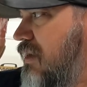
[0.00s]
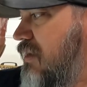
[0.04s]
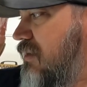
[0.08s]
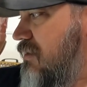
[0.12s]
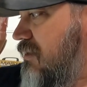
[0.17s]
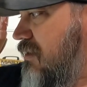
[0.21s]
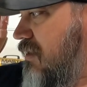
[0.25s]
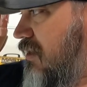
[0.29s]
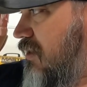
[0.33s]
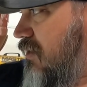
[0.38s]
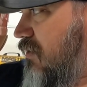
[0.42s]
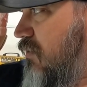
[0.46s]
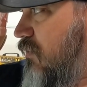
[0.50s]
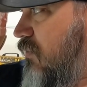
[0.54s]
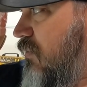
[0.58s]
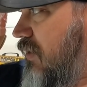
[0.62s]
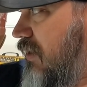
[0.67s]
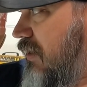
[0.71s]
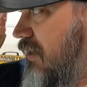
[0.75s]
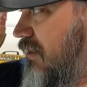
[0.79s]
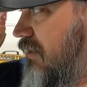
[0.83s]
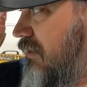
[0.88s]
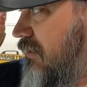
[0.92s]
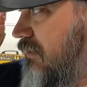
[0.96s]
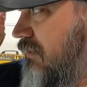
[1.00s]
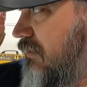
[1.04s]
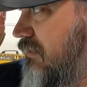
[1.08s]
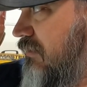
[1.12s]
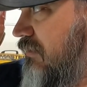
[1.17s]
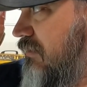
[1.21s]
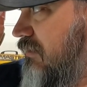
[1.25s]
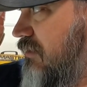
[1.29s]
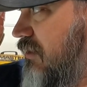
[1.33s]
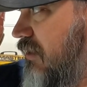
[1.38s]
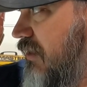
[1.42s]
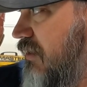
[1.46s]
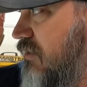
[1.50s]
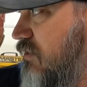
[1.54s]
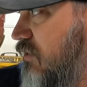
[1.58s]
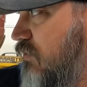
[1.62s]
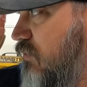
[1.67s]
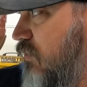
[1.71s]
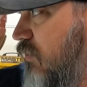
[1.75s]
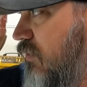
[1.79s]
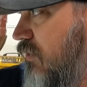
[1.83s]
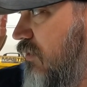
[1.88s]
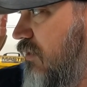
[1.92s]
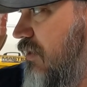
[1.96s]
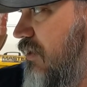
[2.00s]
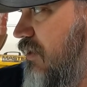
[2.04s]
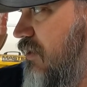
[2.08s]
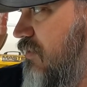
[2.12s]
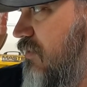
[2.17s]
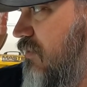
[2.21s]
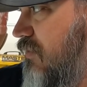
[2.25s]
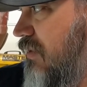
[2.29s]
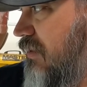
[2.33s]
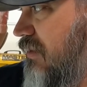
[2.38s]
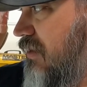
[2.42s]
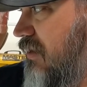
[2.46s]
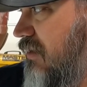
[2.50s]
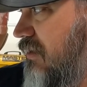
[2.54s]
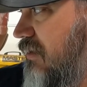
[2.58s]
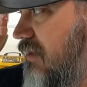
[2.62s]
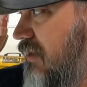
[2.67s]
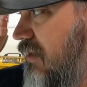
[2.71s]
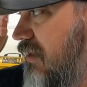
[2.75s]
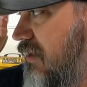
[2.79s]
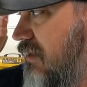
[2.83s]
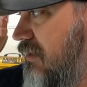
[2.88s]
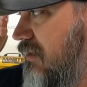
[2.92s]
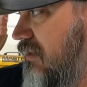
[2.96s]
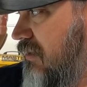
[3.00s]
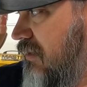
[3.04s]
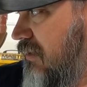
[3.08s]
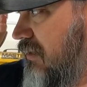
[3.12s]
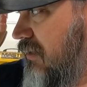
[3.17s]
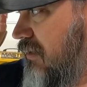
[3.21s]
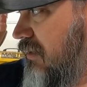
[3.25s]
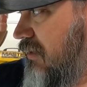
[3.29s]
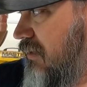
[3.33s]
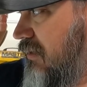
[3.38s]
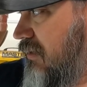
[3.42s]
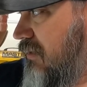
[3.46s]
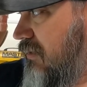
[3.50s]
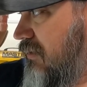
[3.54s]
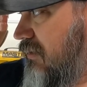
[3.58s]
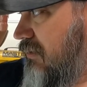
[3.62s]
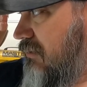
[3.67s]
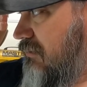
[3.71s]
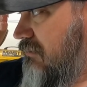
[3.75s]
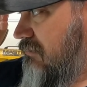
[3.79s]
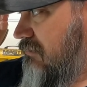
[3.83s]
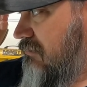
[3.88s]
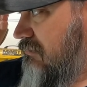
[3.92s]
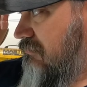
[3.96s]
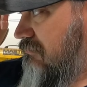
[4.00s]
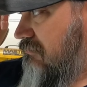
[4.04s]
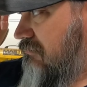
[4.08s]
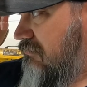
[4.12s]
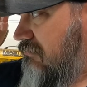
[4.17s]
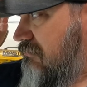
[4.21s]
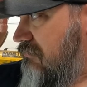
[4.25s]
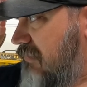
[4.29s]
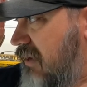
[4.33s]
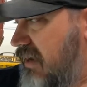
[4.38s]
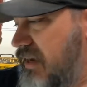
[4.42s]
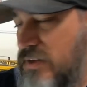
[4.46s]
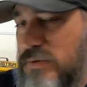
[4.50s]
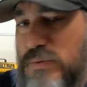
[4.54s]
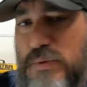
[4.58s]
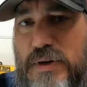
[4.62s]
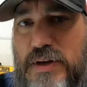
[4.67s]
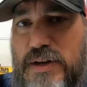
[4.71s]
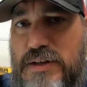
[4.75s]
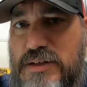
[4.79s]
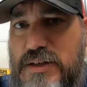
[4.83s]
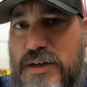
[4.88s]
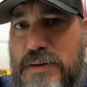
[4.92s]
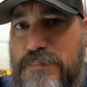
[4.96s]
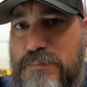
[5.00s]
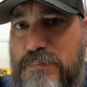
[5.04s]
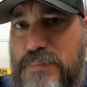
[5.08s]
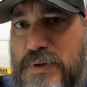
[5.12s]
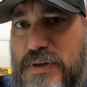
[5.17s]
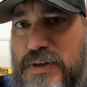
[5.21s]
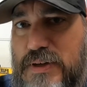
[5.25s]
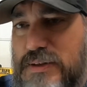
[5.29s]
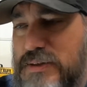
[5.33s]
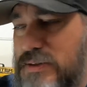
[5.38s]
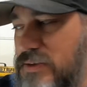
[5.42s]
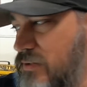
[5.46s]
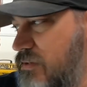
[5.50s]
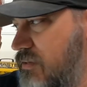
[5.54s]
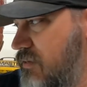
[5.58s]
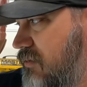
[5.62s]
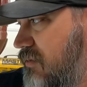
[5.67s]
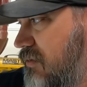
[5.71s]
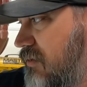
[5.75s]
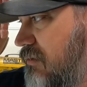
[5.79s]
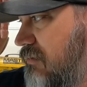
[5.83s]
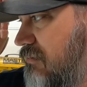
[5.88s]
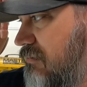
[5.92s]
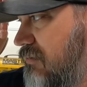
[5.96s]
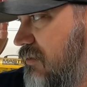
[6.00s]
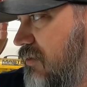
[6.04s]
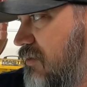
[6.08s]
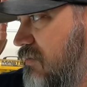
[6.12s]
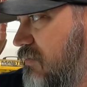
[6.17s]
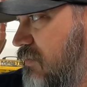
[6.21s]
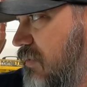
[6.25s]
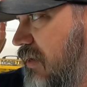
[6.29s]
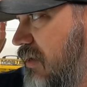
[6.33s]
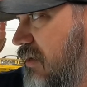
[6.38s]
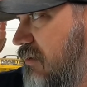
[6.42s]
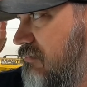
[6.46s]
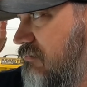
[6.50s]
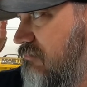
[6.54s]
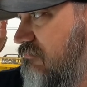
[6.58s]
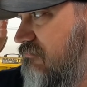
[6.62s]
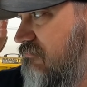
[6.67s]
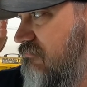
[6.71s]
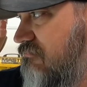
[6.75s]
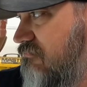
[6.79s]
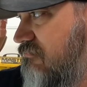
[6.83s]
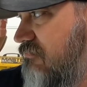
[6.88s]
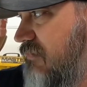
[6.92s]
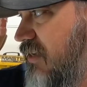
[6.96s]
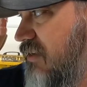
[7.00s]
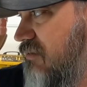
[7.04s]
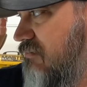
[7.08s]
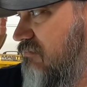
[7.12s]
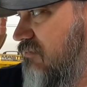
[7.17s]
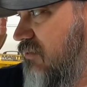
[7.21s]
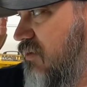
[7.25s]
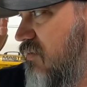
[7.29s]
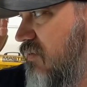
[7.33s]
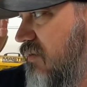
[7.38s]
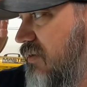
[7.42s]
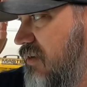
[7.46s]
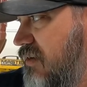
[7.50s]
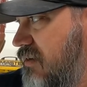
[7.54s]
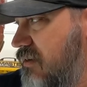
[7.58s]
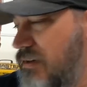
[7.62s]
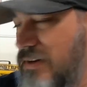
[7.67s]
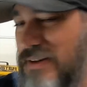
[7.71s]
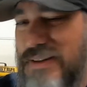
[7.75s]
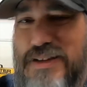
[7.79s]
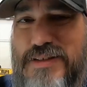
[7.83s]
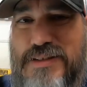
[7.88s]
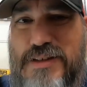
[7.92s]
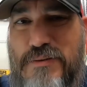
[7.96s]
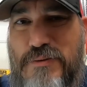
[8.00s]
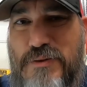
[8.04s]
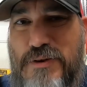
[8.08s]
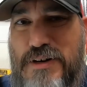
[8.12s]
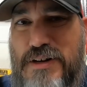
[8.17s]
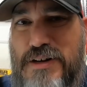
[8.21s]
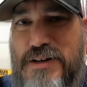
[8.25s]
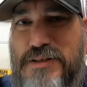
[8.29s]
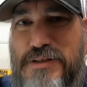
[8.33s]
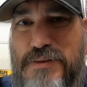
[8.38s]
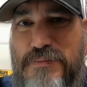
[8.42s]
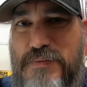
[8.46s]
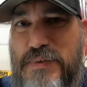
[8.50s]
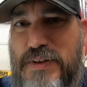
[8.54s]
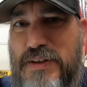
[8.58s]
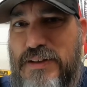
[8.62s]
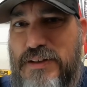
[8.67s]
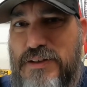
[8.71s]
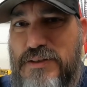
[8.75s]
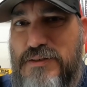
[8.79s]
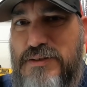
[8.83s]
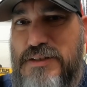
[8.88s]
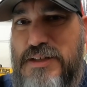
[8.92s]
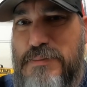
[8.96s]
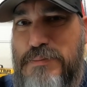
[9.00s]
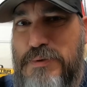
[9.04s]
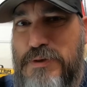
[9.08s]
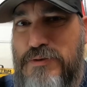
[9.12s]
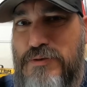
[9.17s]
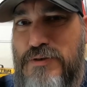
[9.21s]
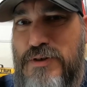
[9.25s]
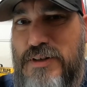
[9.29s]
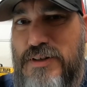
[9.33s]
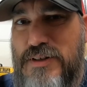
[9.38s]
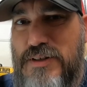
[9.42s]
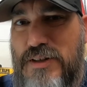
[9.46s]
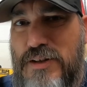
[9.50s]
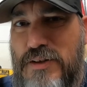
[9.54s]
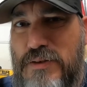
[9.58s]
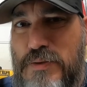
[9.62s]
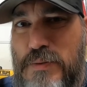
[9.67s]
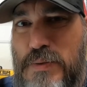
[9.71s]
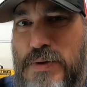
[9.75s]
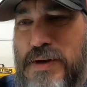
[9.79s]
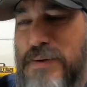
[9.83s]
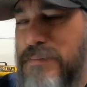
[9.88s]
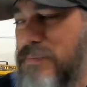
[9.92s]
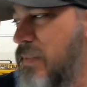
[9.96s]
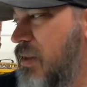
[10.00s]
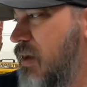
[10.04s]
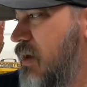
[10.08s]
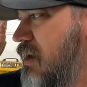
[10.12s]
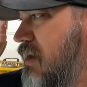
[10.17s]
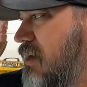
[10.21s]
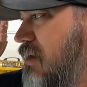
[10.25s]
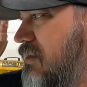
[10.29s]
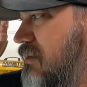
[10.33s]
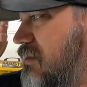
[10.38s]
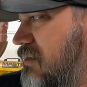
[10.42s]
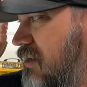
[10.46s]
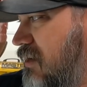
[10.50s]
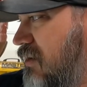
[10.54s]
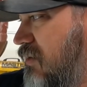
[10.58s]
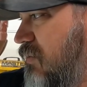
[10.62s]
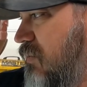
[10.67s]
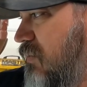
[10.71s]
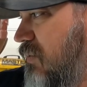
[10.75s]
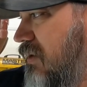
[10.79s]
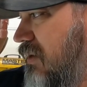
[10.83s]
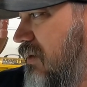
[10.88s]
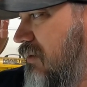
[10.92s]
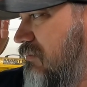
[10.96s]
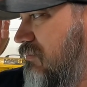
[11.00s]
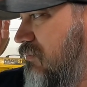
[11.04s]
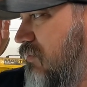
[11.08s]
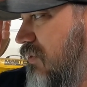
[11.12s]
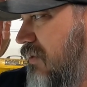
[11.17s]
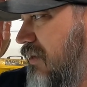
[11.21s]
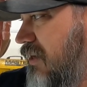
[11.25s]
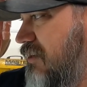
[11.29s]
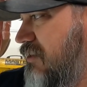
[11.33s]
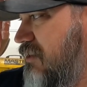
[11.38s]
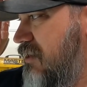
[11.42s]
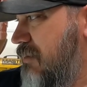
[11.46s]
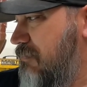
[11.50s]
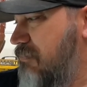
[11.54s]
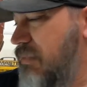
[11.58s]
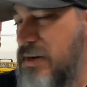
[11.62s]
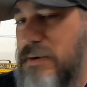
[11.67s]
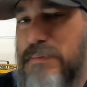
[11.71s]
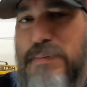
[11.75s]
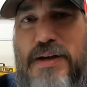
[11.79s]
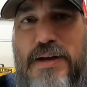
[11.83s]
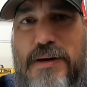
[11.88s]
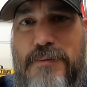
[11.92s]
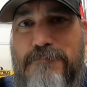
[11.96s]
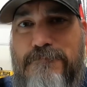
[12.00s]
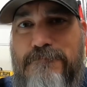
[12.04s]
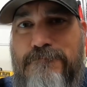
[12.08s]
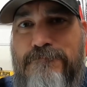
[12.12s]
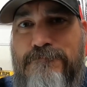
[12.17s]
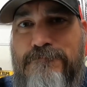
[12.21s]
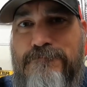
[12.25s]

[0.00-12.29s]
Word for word: So uh, so I guess that's what we're gonna do, and then uh, I guess we'll catch up uh, as soon as as soon as we get, you know, going there, unless I run into some fun little tips and tricks along the way. So uh, we'll catch up in a bit.